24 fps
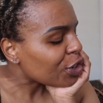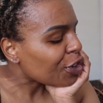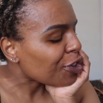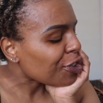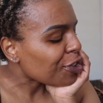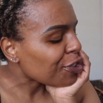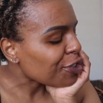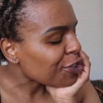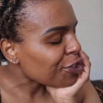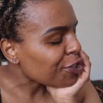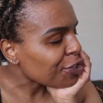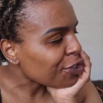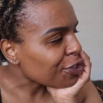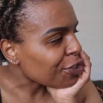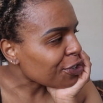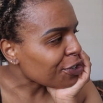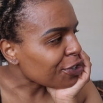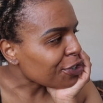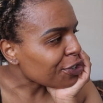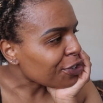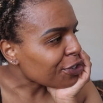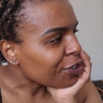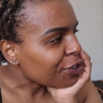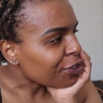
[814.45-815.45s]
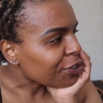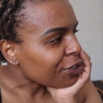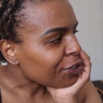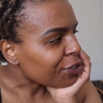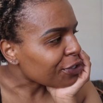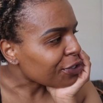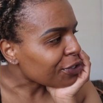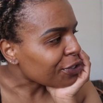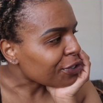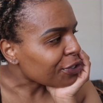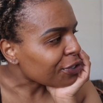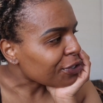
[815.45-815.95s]

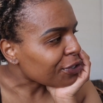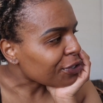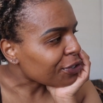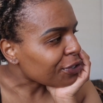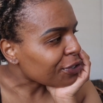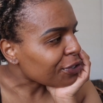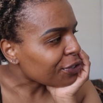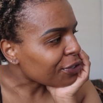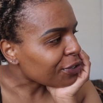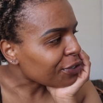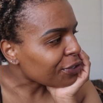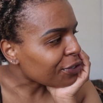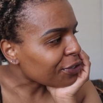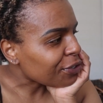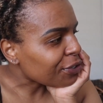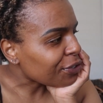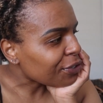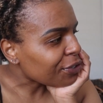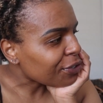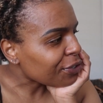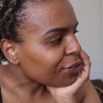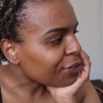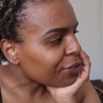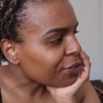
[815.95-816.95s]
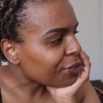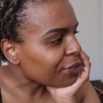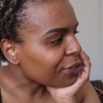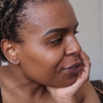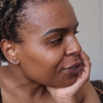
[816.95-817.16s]
(silence)